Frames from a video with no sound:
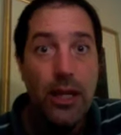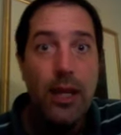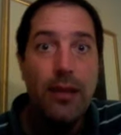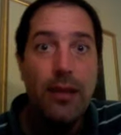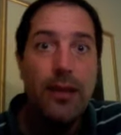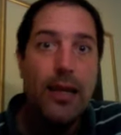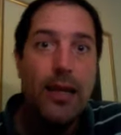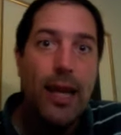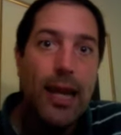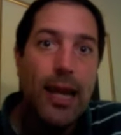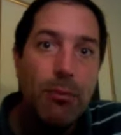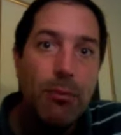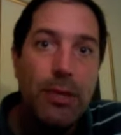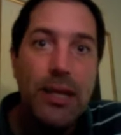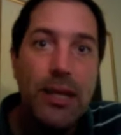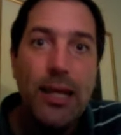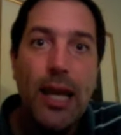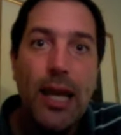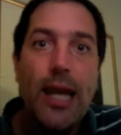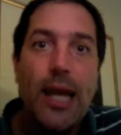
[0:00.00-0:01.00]
The
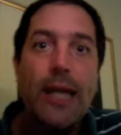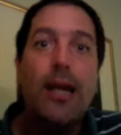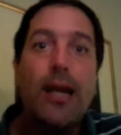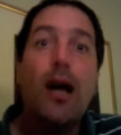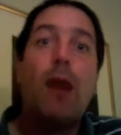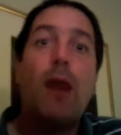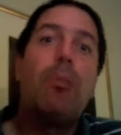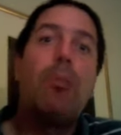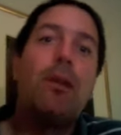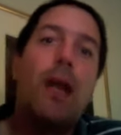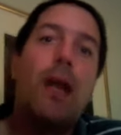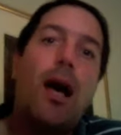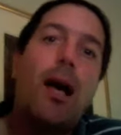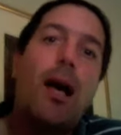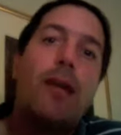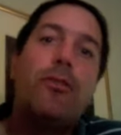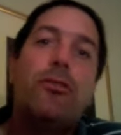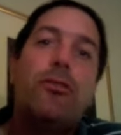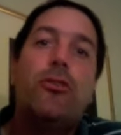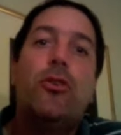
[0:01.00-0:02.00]
APA
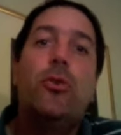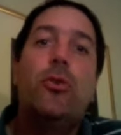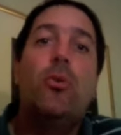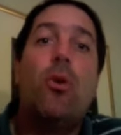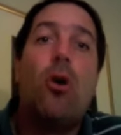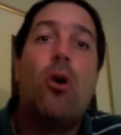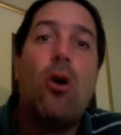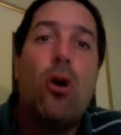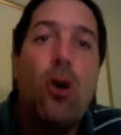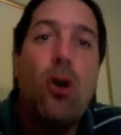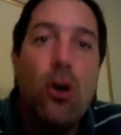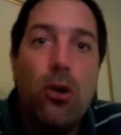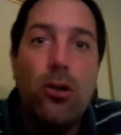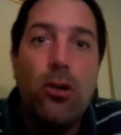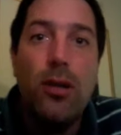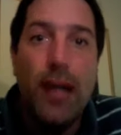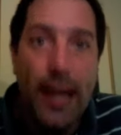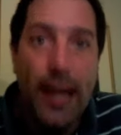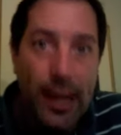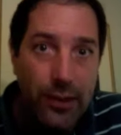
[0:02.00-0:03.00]
applies to
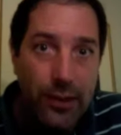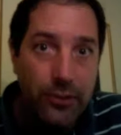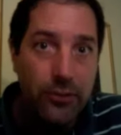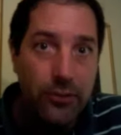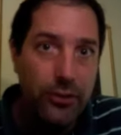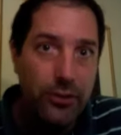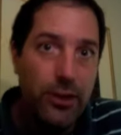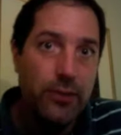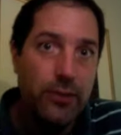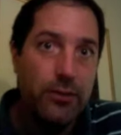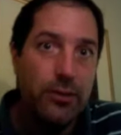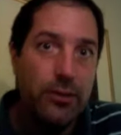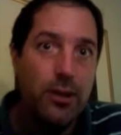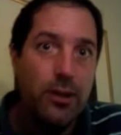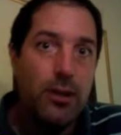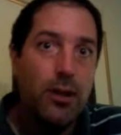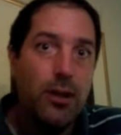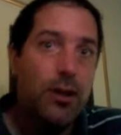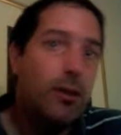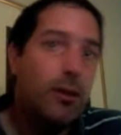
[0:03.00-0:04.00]
all agencies,
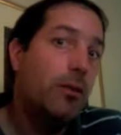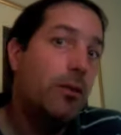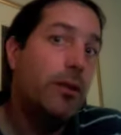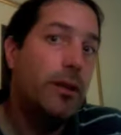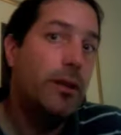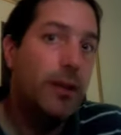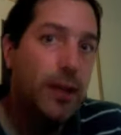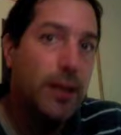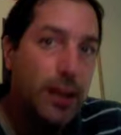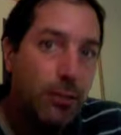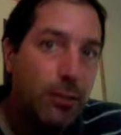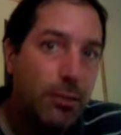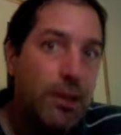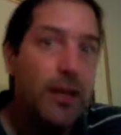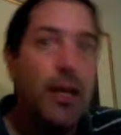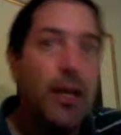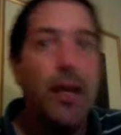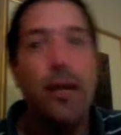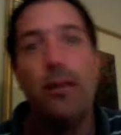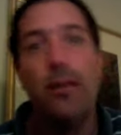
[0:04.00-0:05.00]
including the
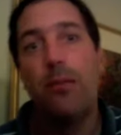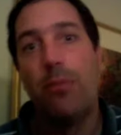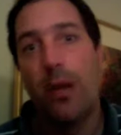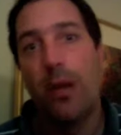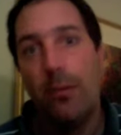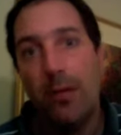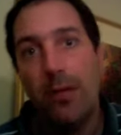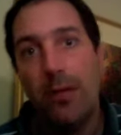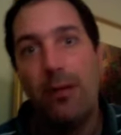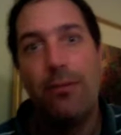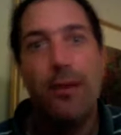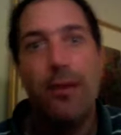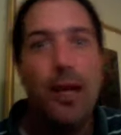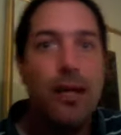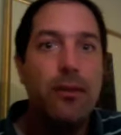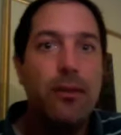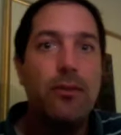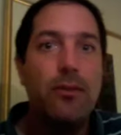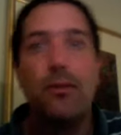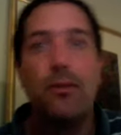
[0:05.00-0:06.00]
EPA, the Department of
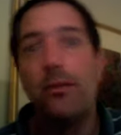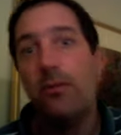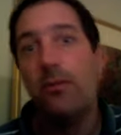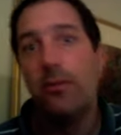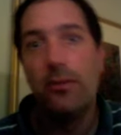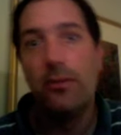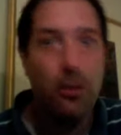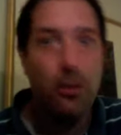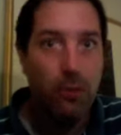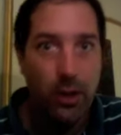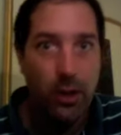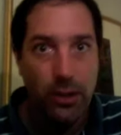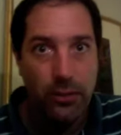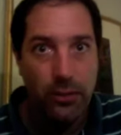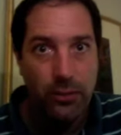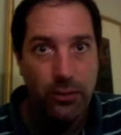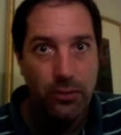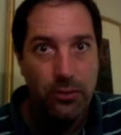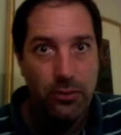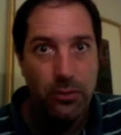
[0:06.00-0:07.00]
Defense, and so on and
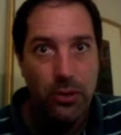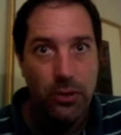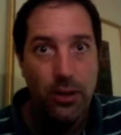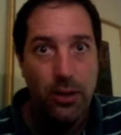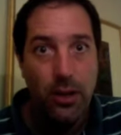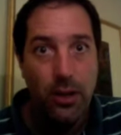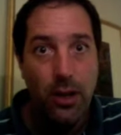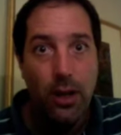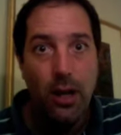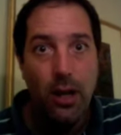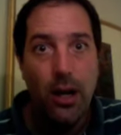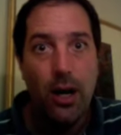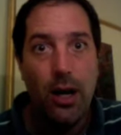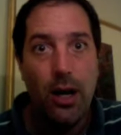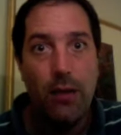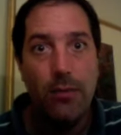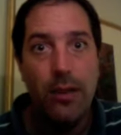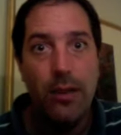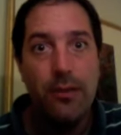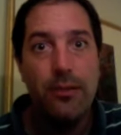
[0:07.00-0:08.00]
so forth.
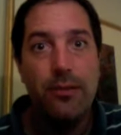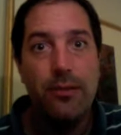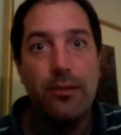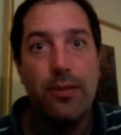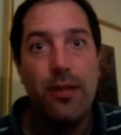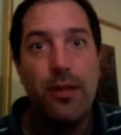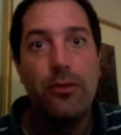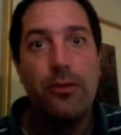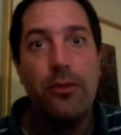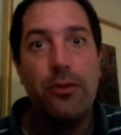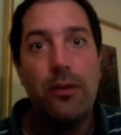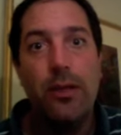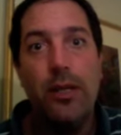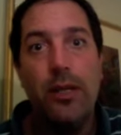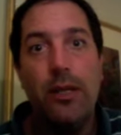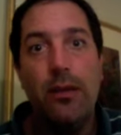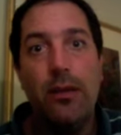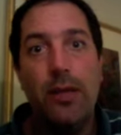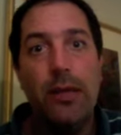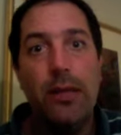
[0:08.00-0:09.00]
It's
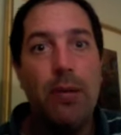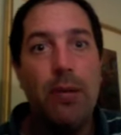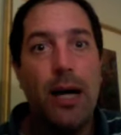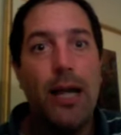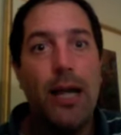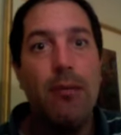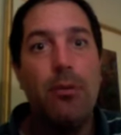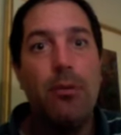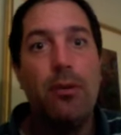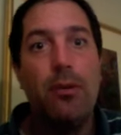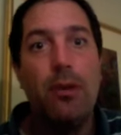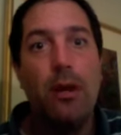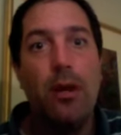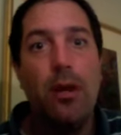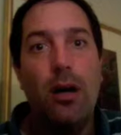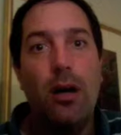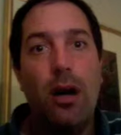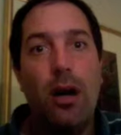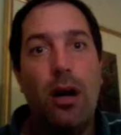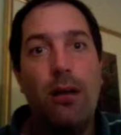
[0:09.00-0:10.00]
essentially the Bible
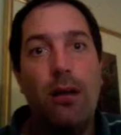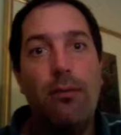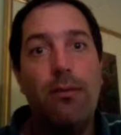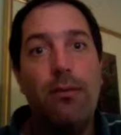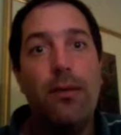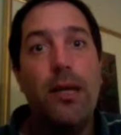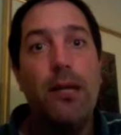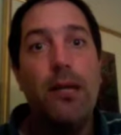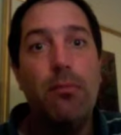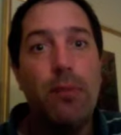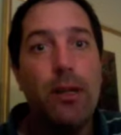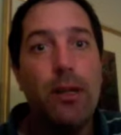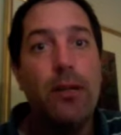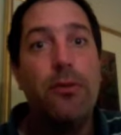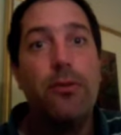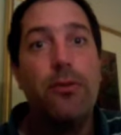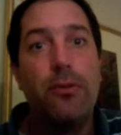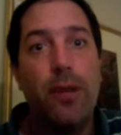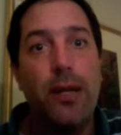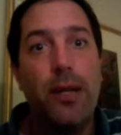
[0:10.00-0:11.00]
of
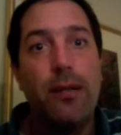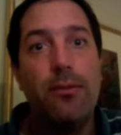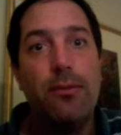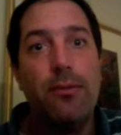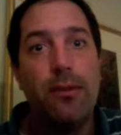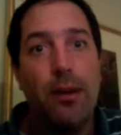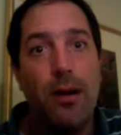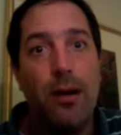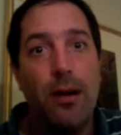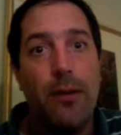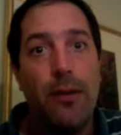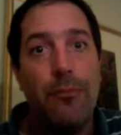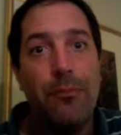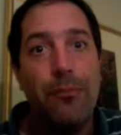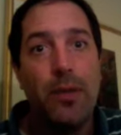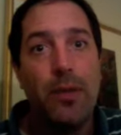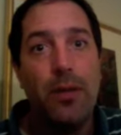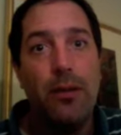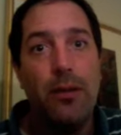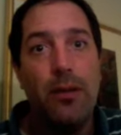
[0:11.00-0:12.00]
administrative law,
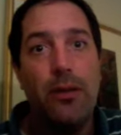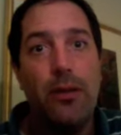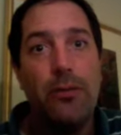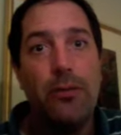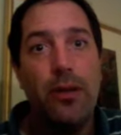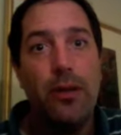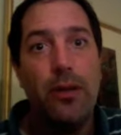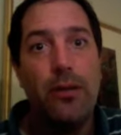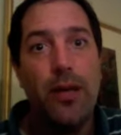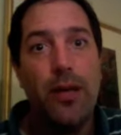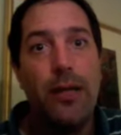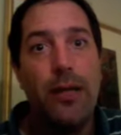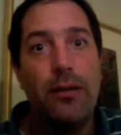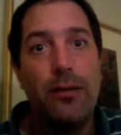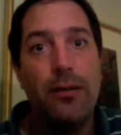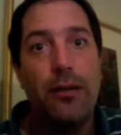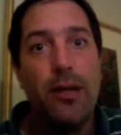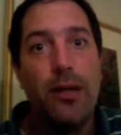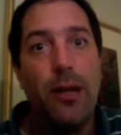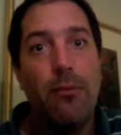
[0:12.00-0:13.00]
this title
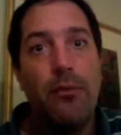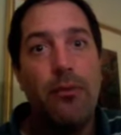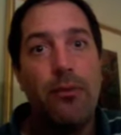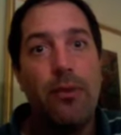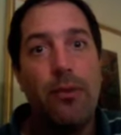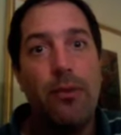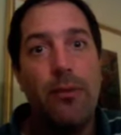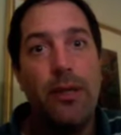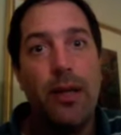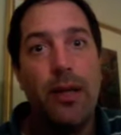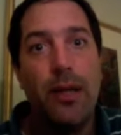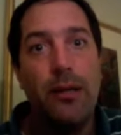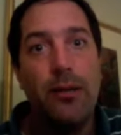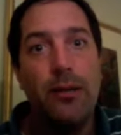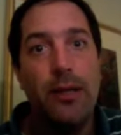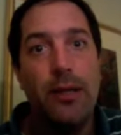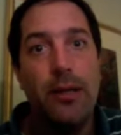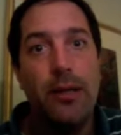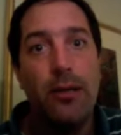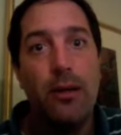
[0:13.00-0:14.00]
that comes from the
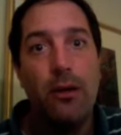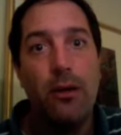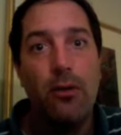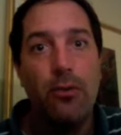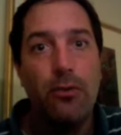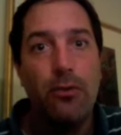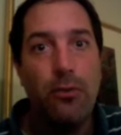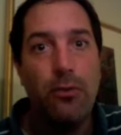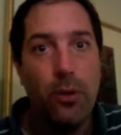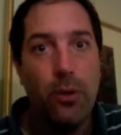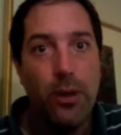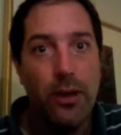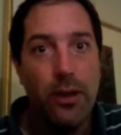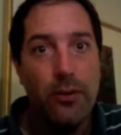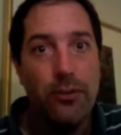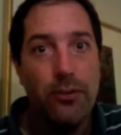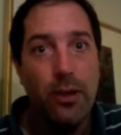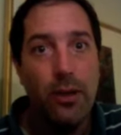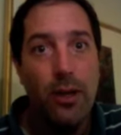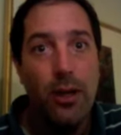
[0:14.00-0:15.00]

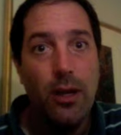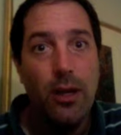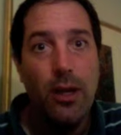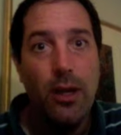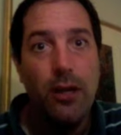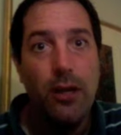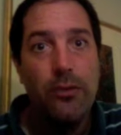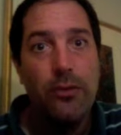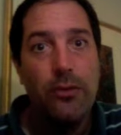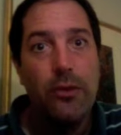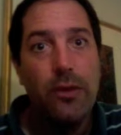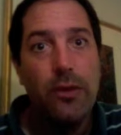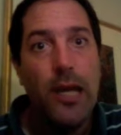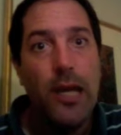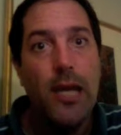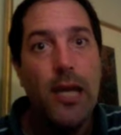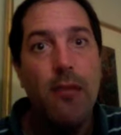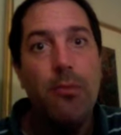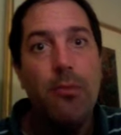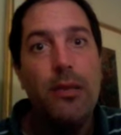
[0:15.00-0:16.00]
1940s. And so the
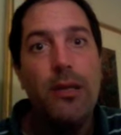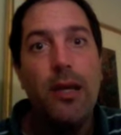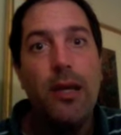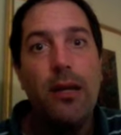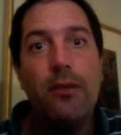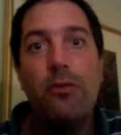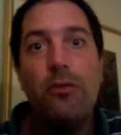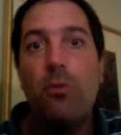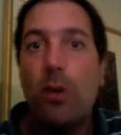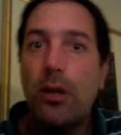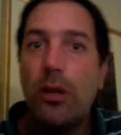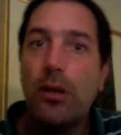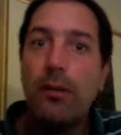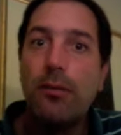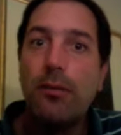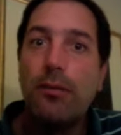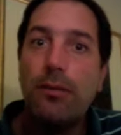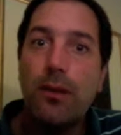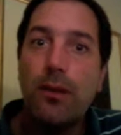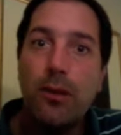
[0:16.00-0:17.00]
APA is one of the
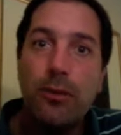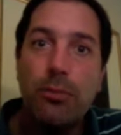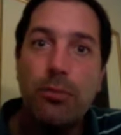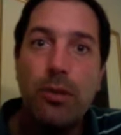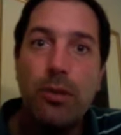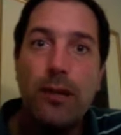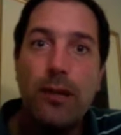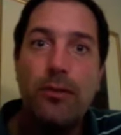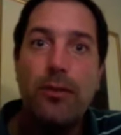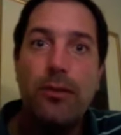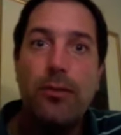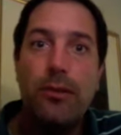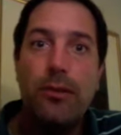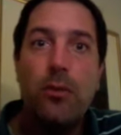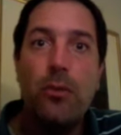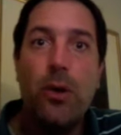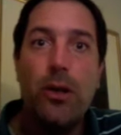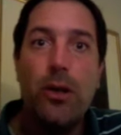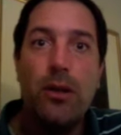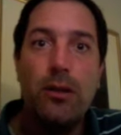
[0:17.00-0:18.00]
first places you
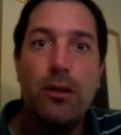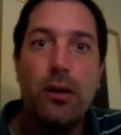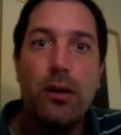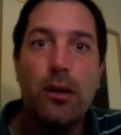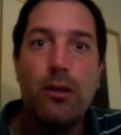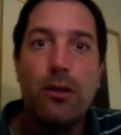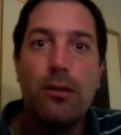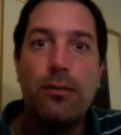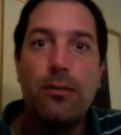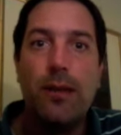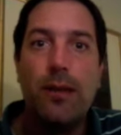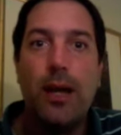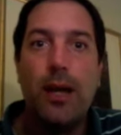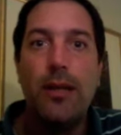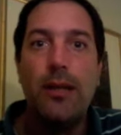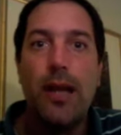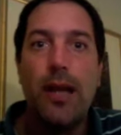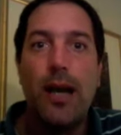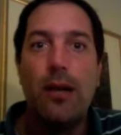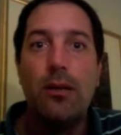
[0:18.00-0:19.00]
want to look to
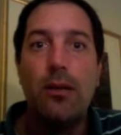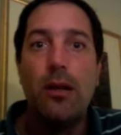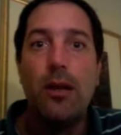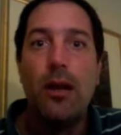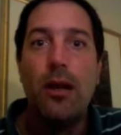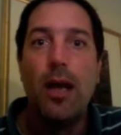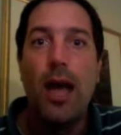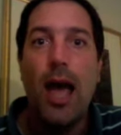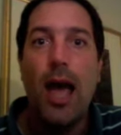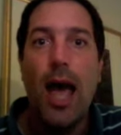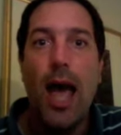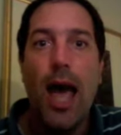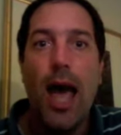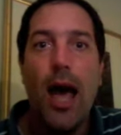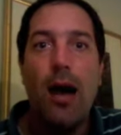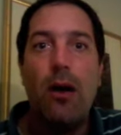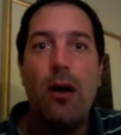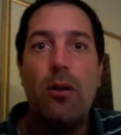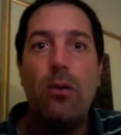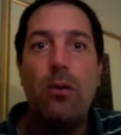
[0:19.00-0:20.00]
find out
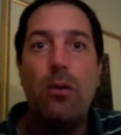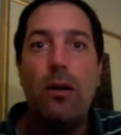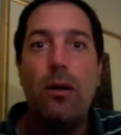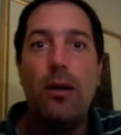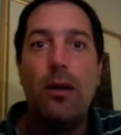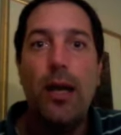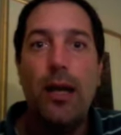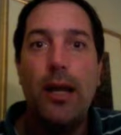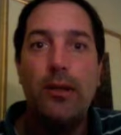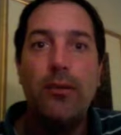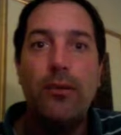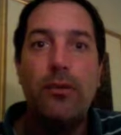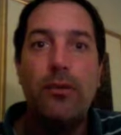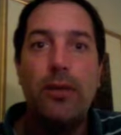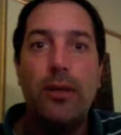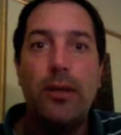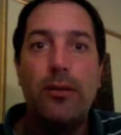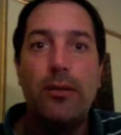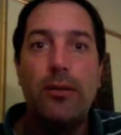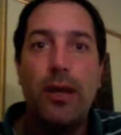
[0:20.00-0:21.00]
how
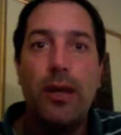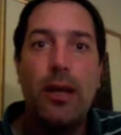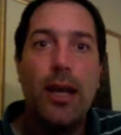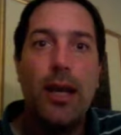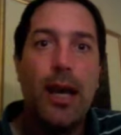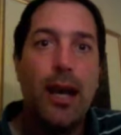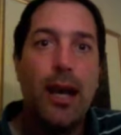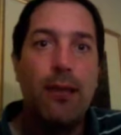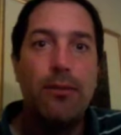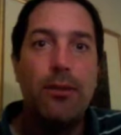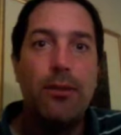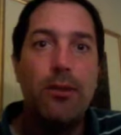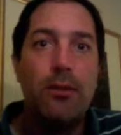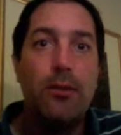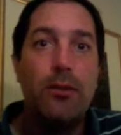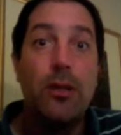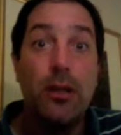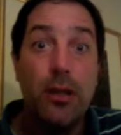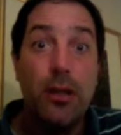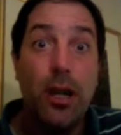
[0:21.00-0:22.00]
agencies have to
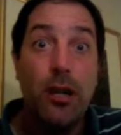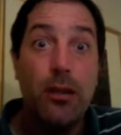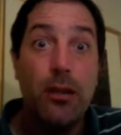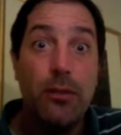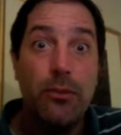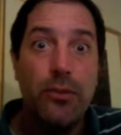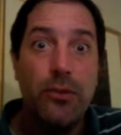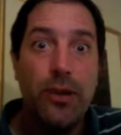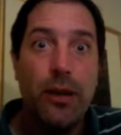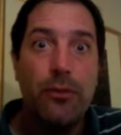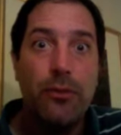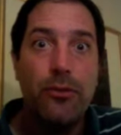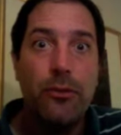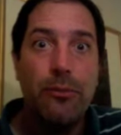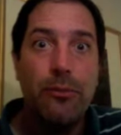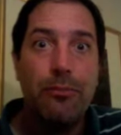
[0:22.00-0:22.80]
conduct themselves.